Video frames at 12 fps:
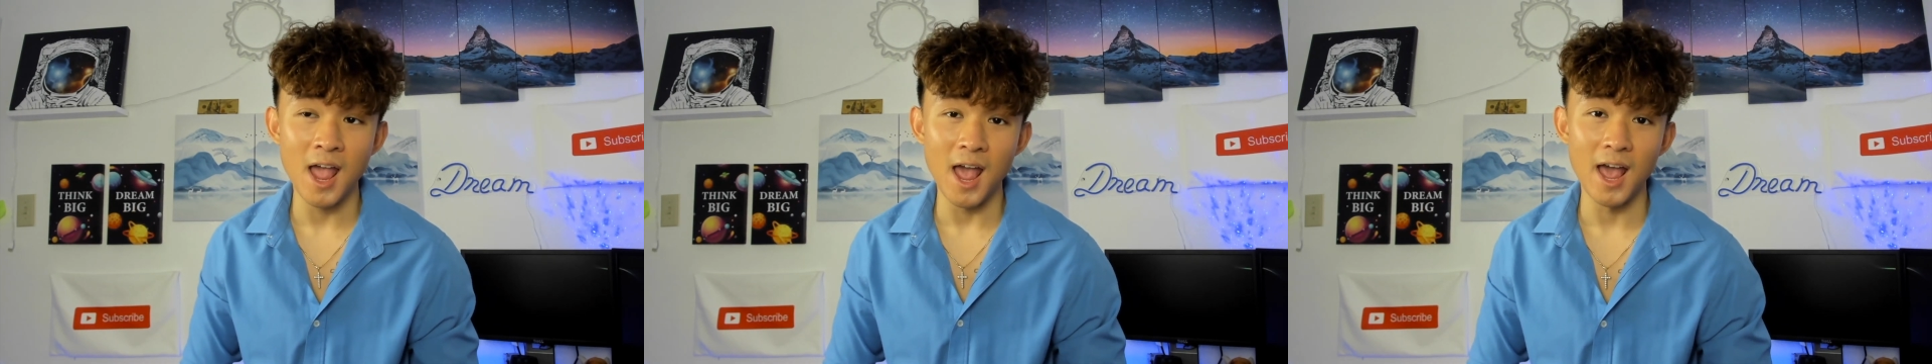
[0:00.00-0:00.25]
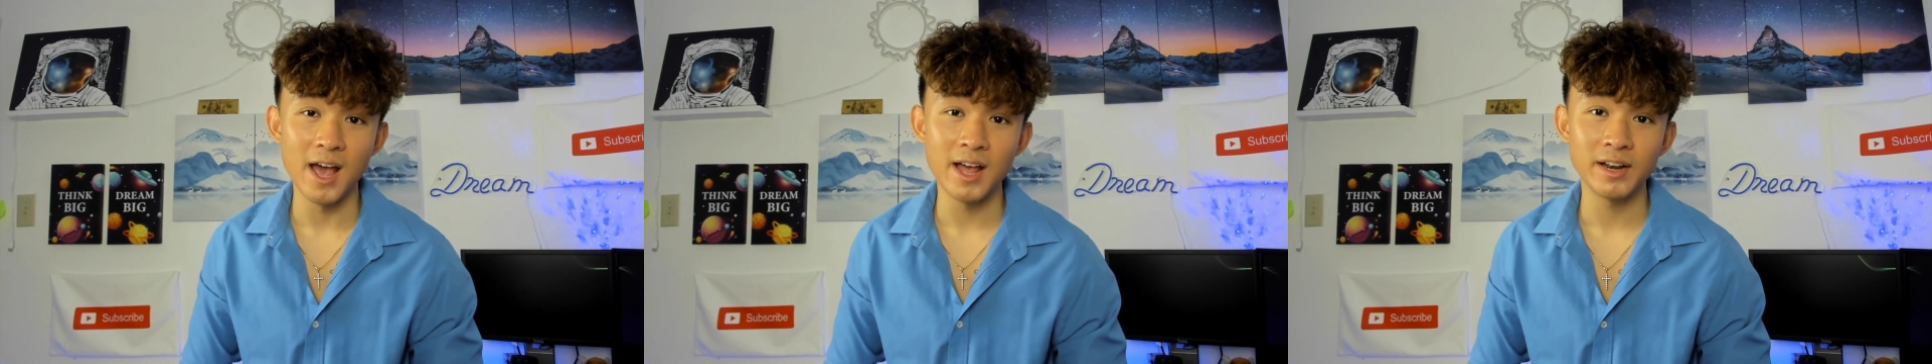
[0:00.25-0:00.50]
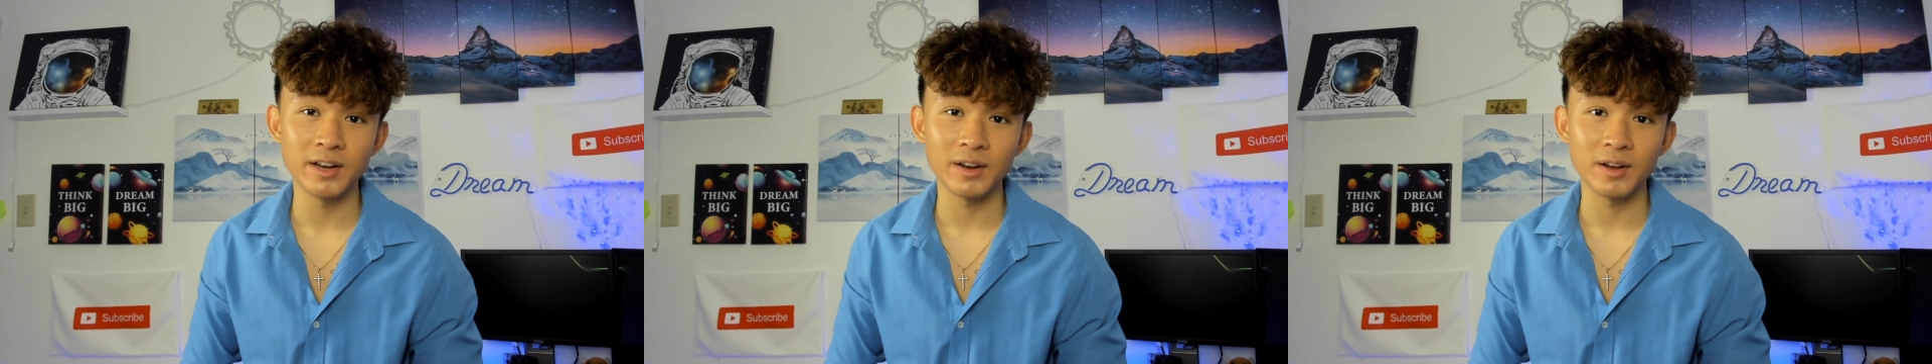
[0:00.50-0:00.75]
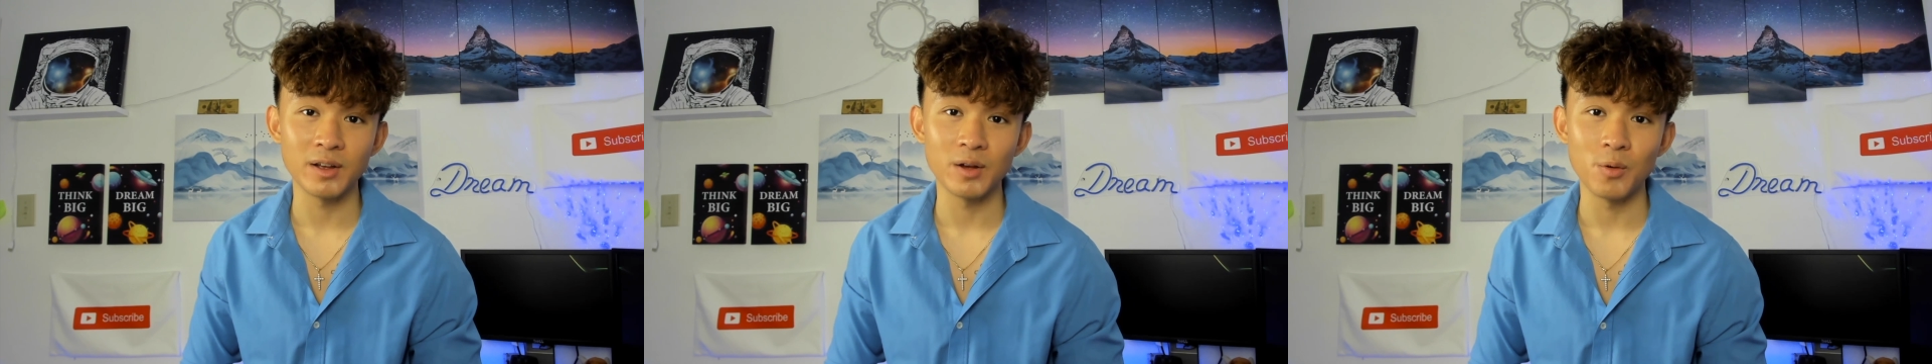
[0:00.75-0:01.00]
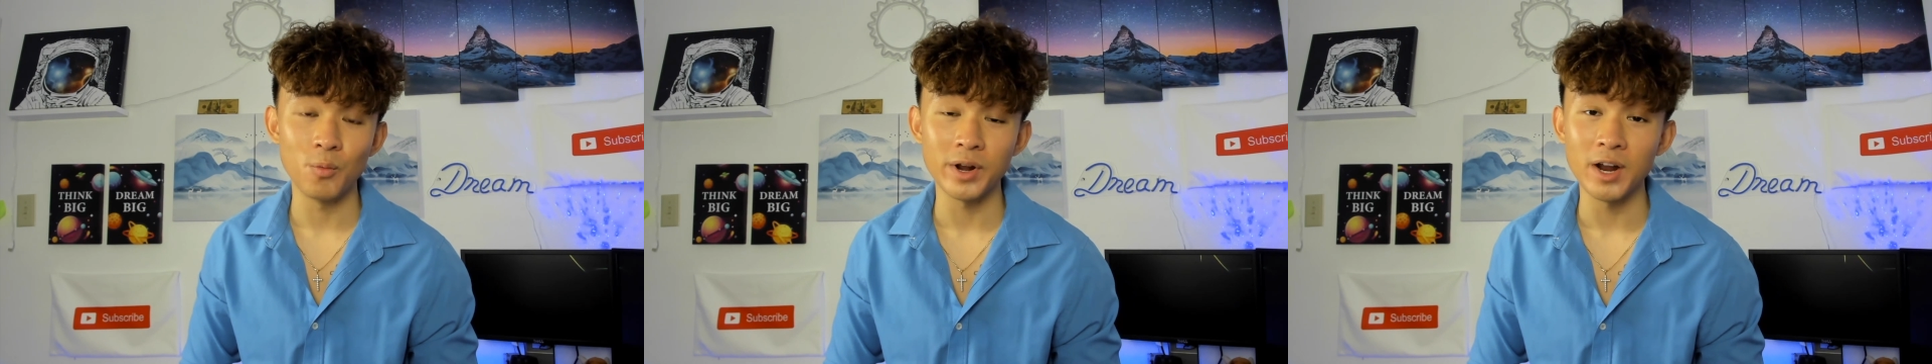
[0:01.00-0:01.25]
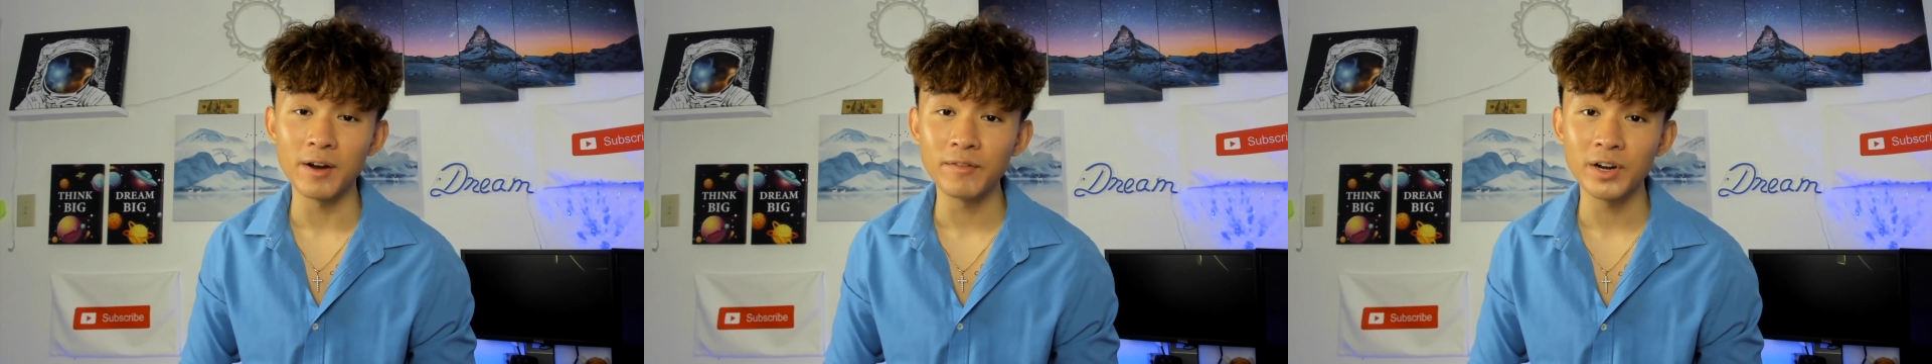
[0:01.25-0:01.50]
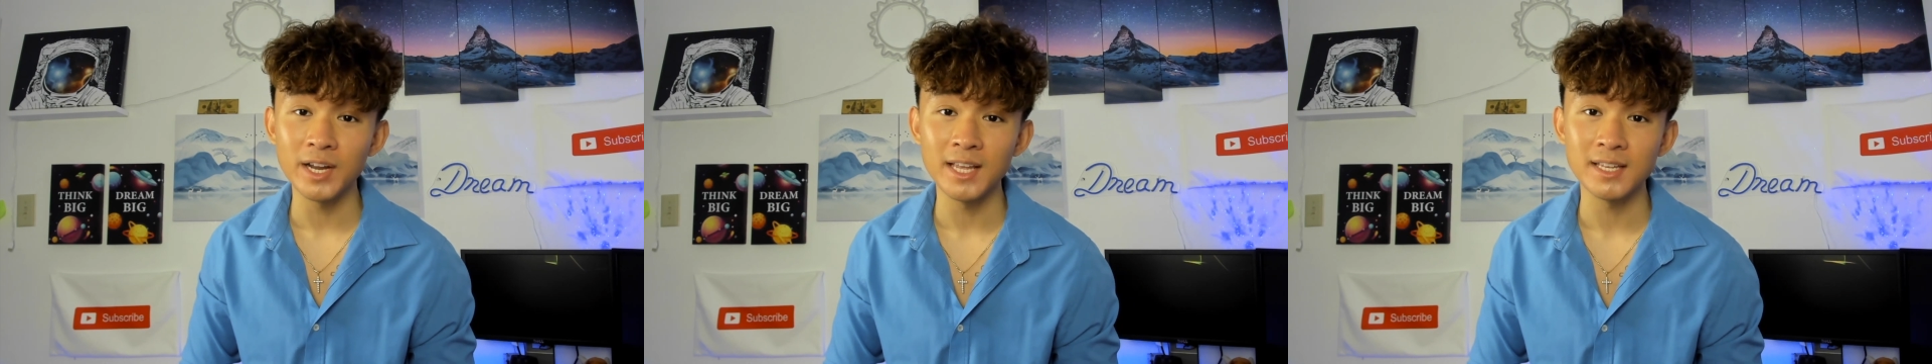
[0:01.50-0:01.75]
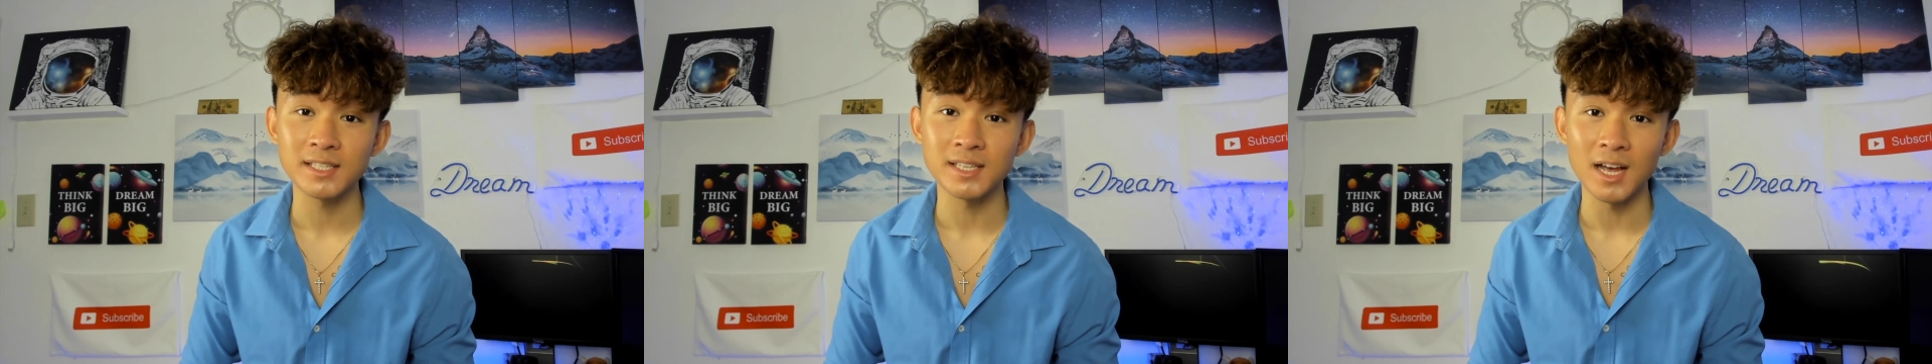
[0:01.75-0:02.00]
And whatever
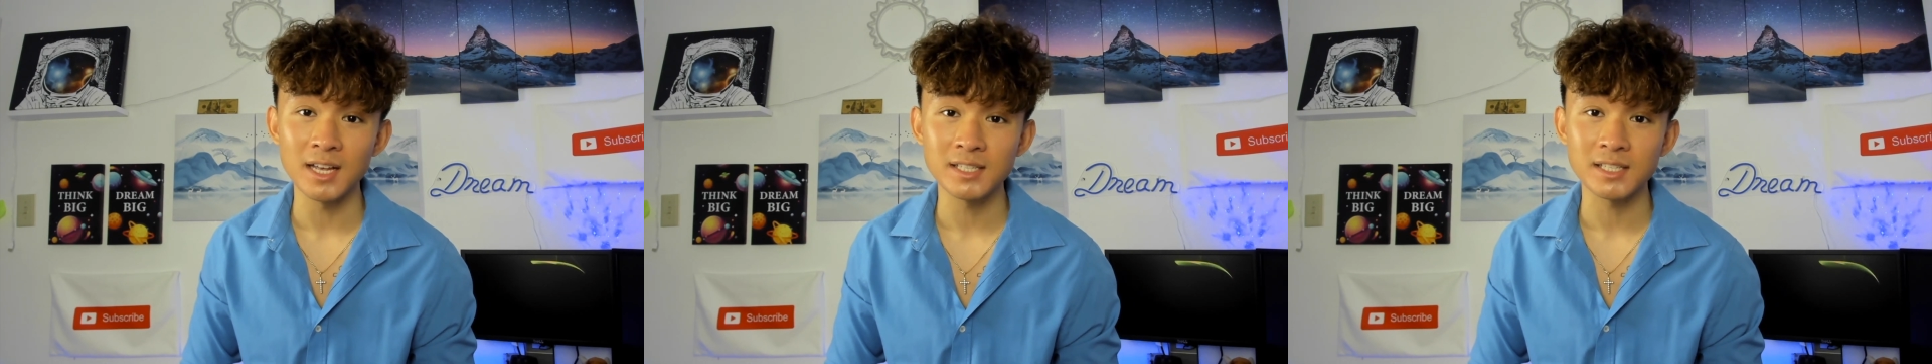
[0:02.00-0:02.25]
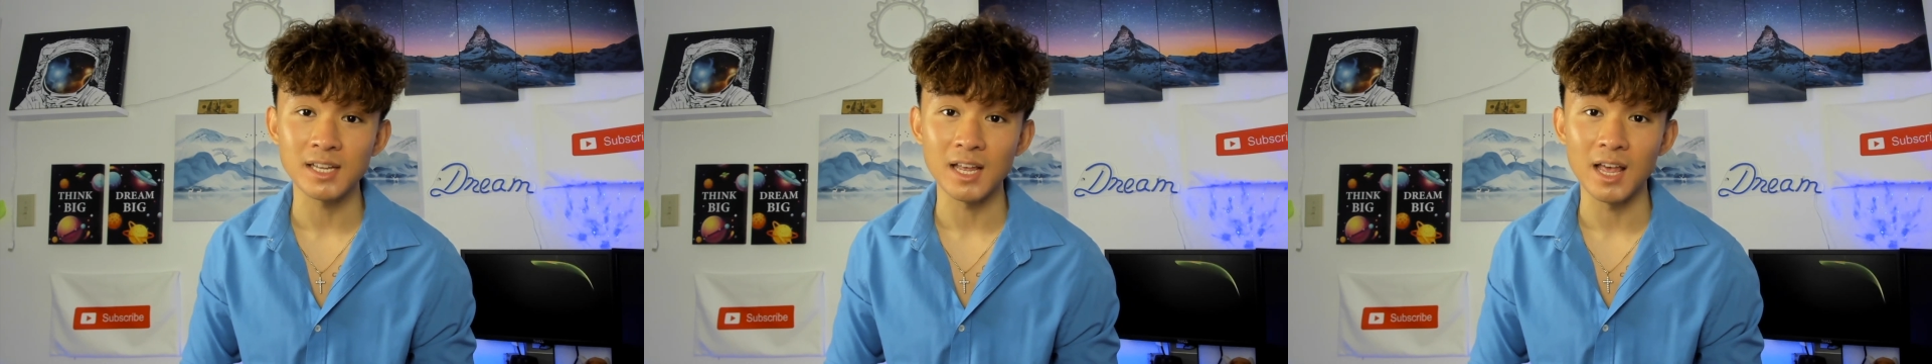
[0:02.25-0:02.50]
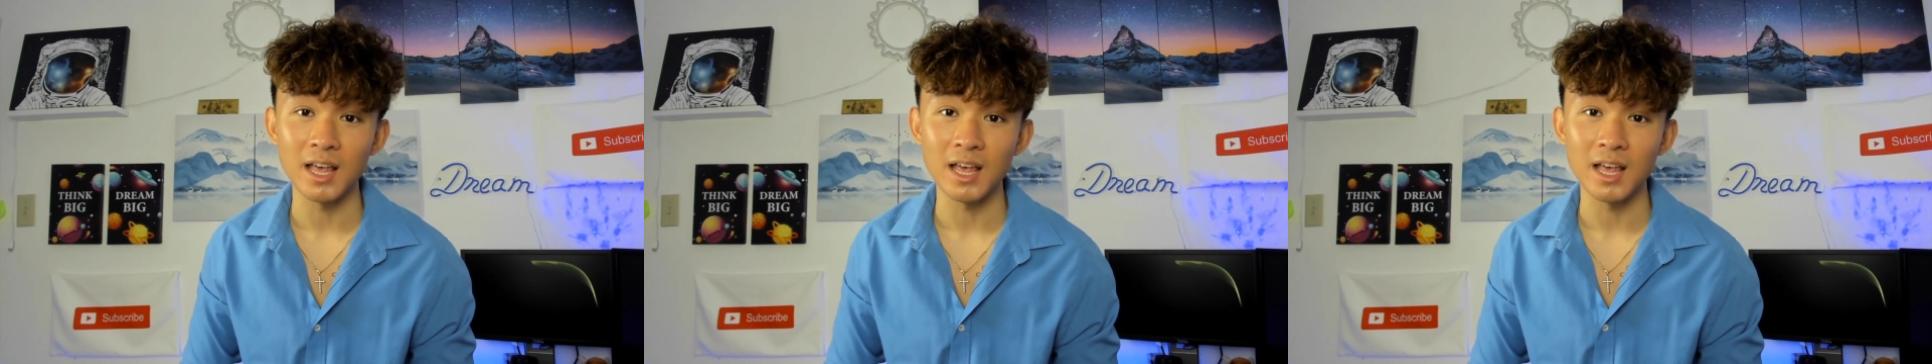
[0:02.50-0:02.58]
he says